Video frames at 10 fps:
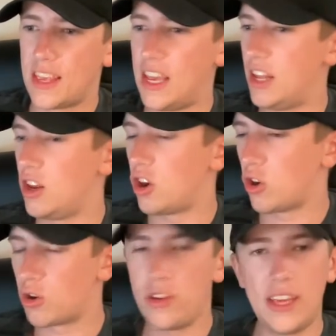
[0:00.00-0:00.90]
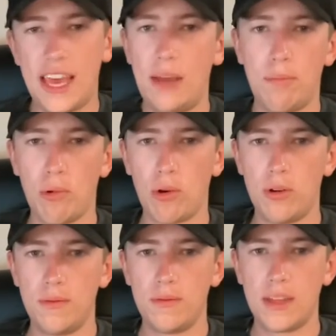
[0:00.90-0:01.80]
in early
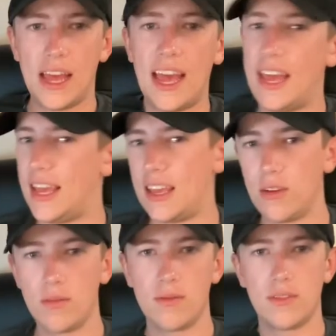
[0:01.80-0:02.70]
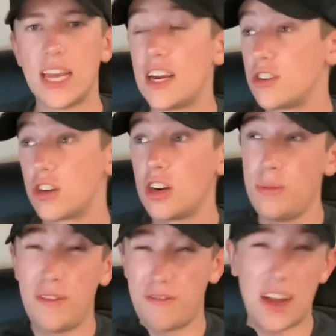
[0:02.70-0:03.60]
April, hey, Tigers are going to
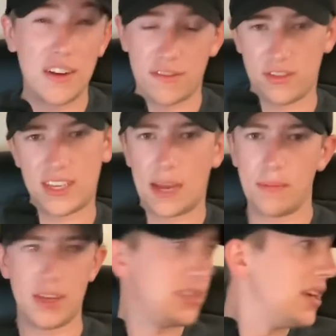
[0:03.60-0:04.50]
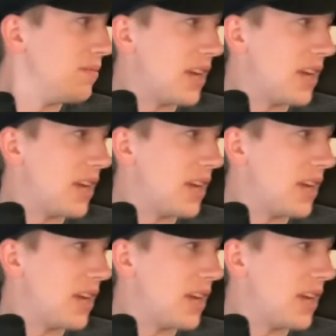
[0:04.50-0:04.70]
be fighting for second place.